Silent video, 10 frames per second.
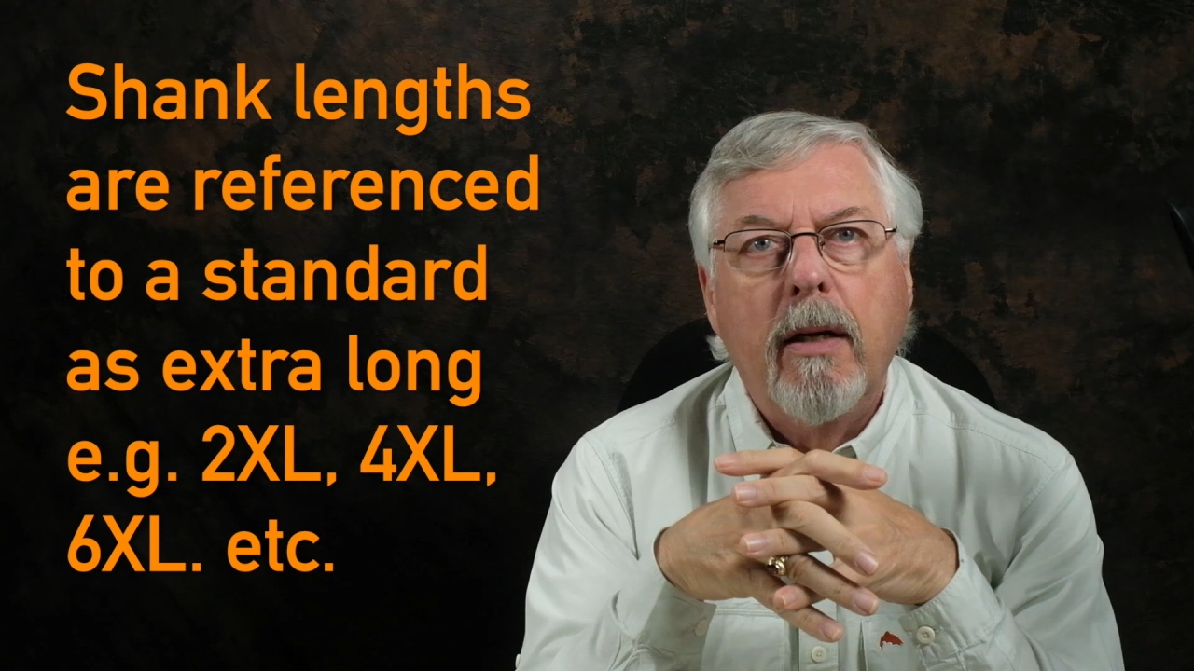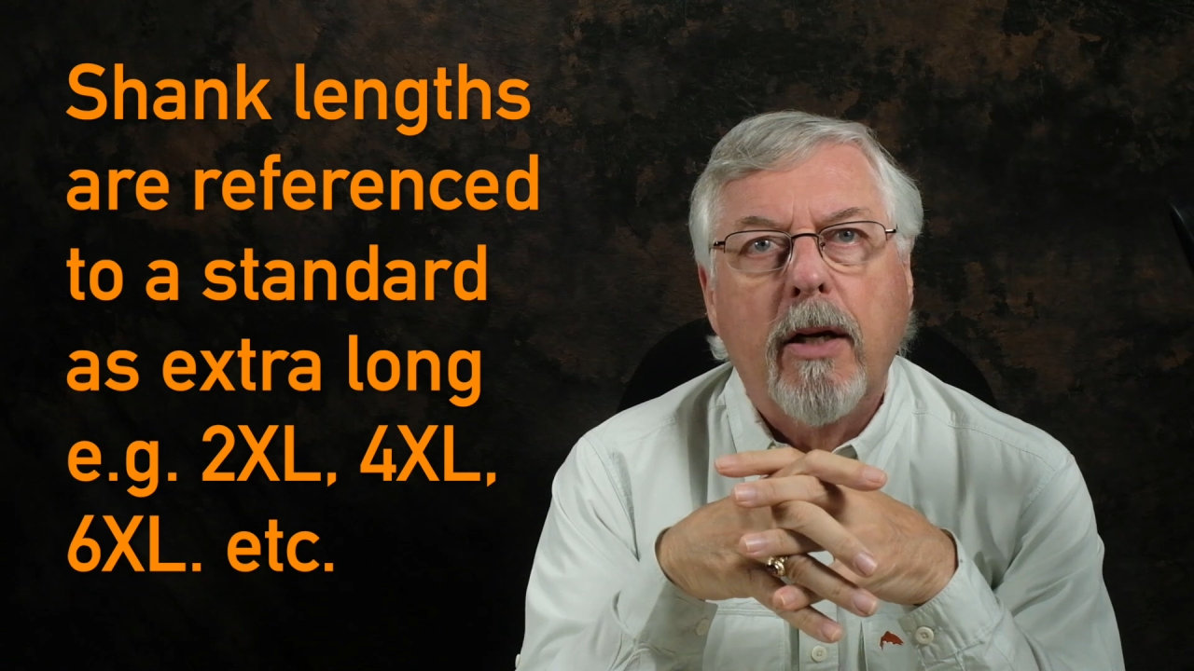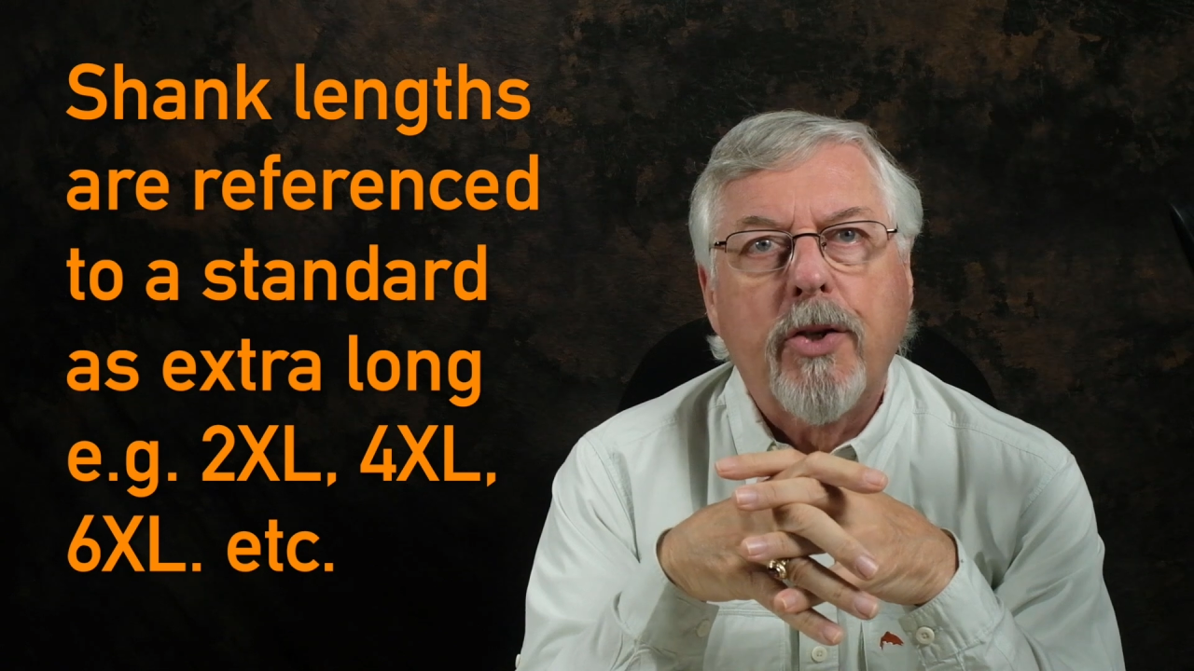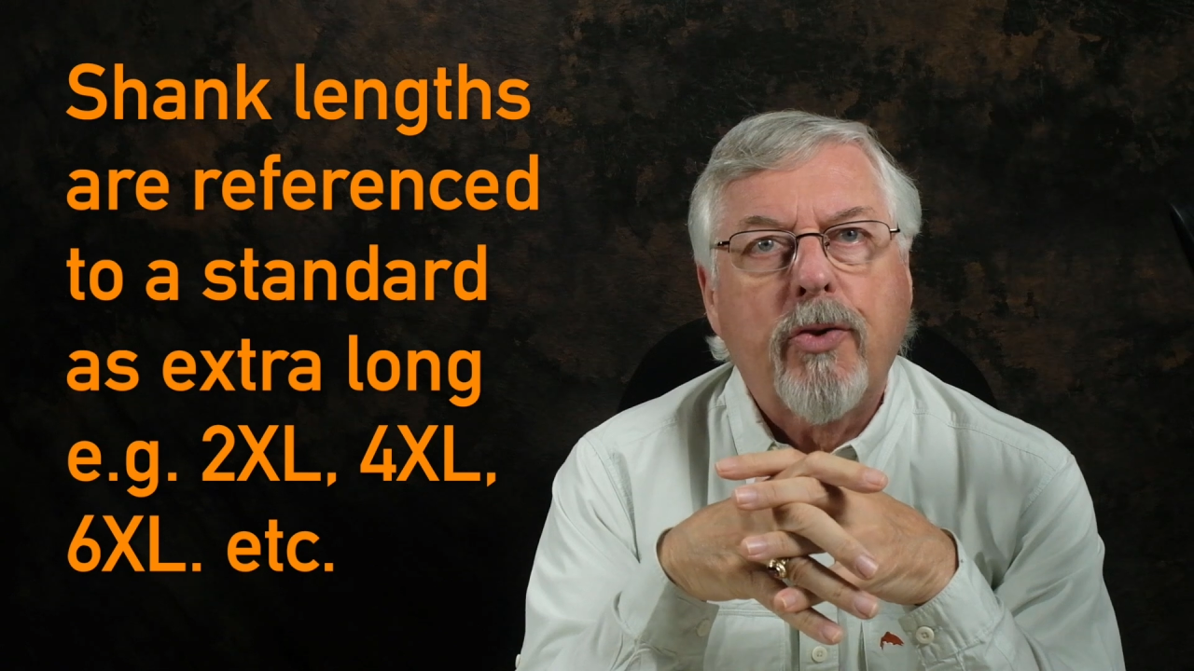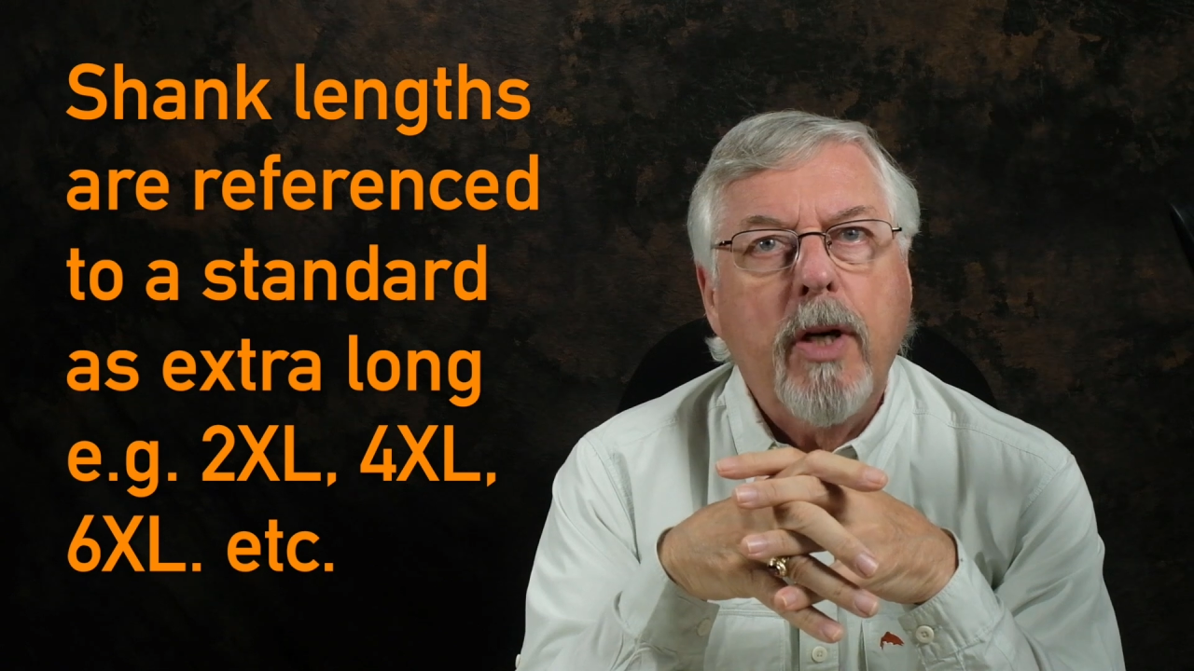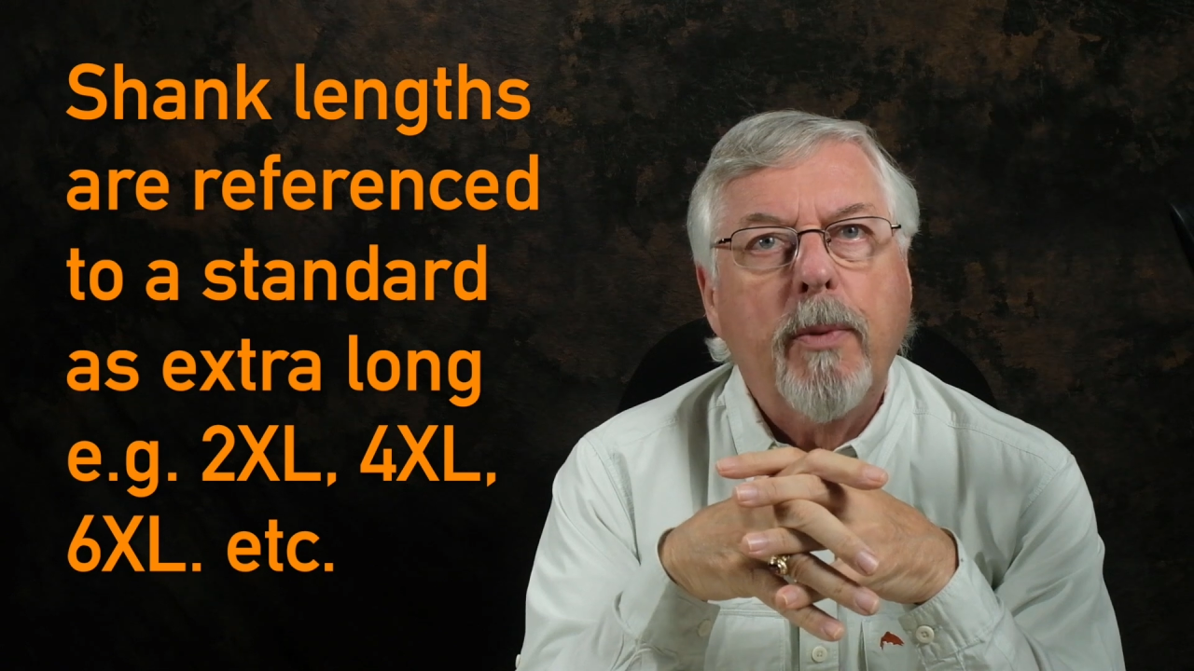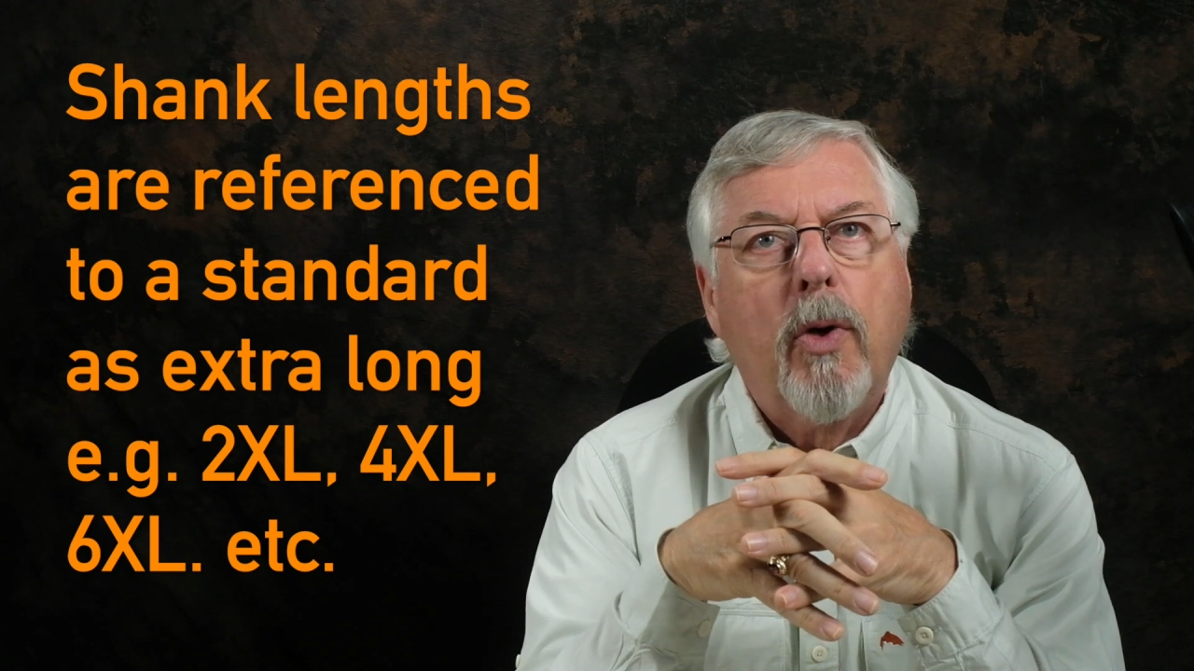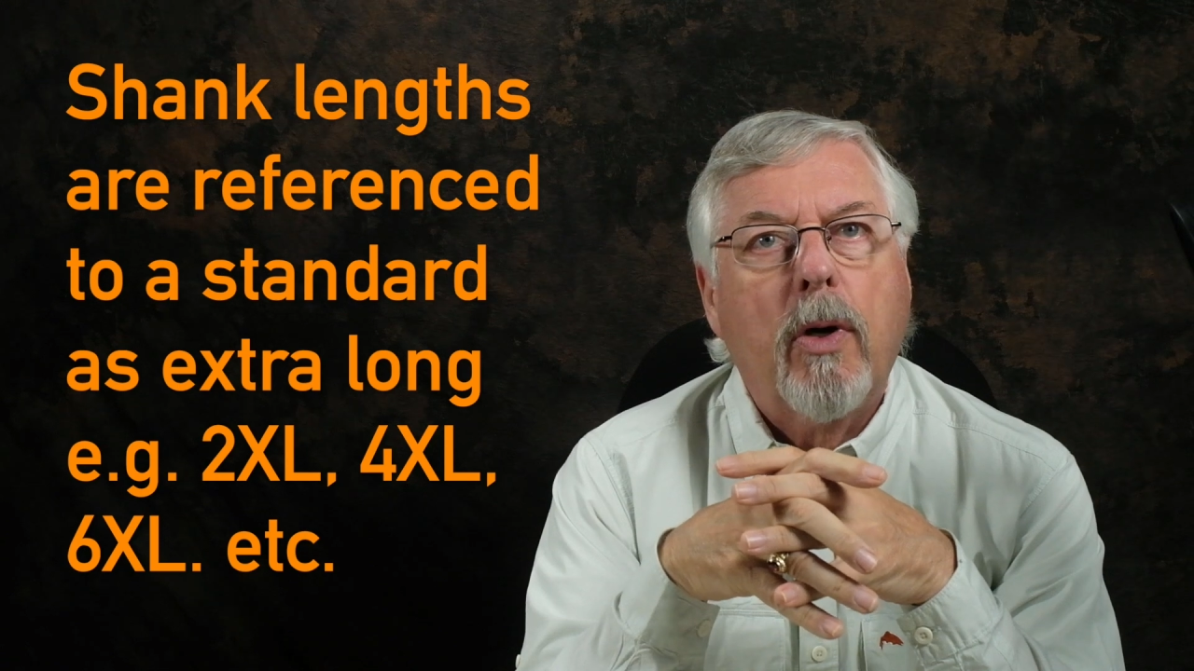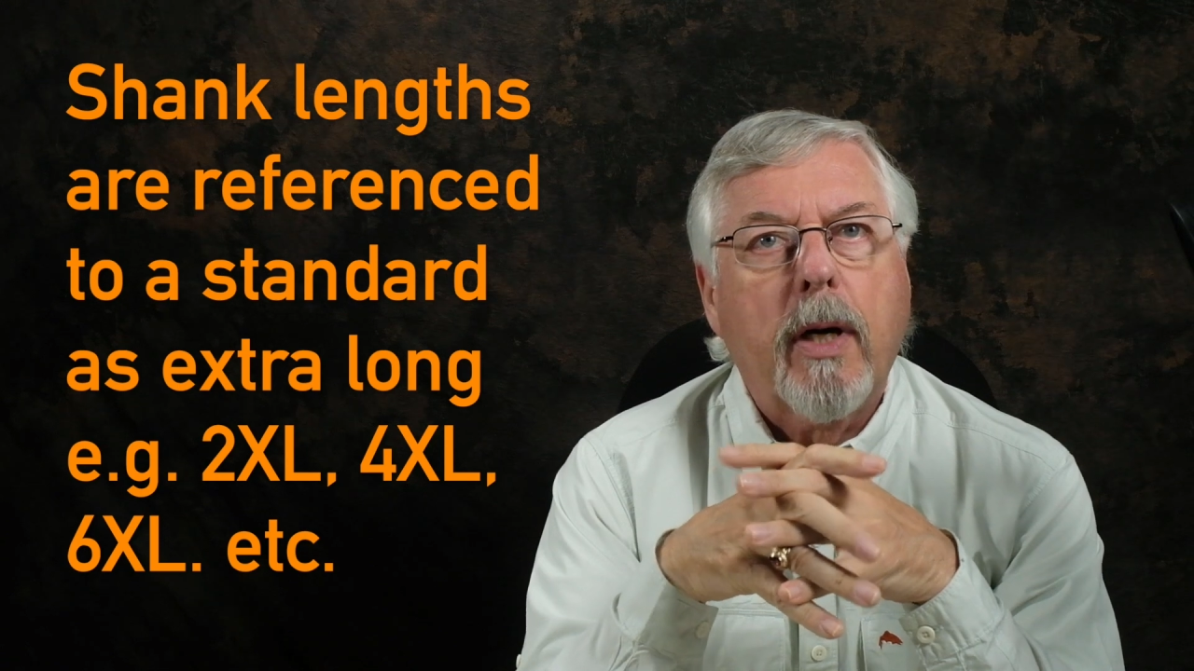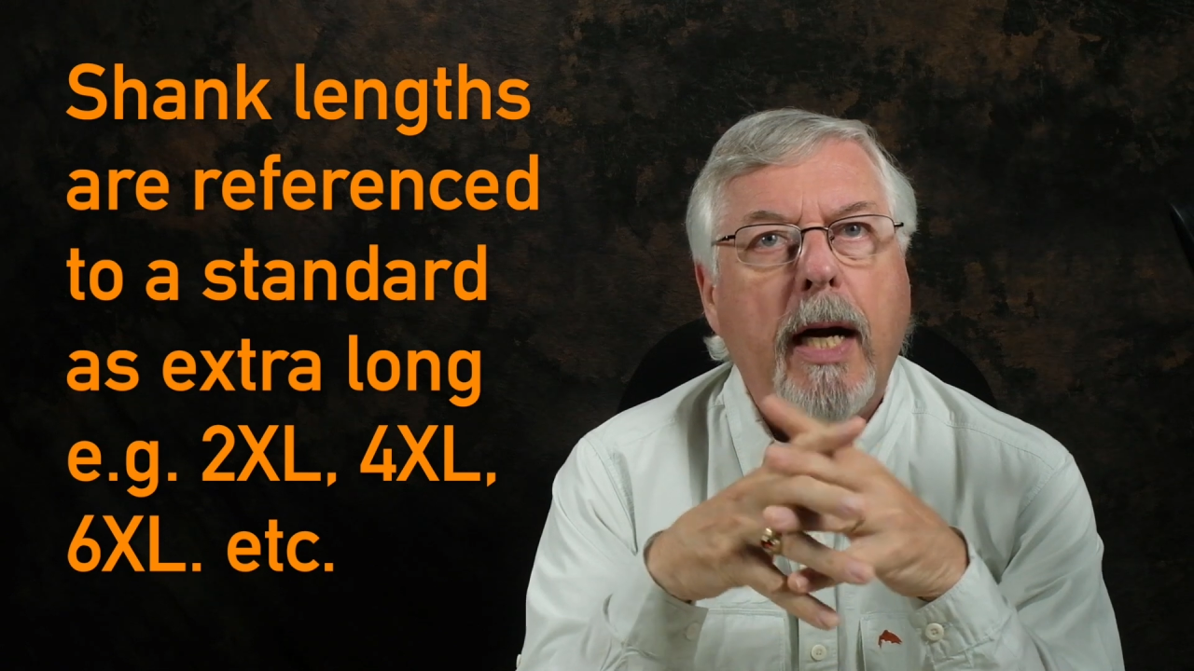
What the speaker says: a streamer hook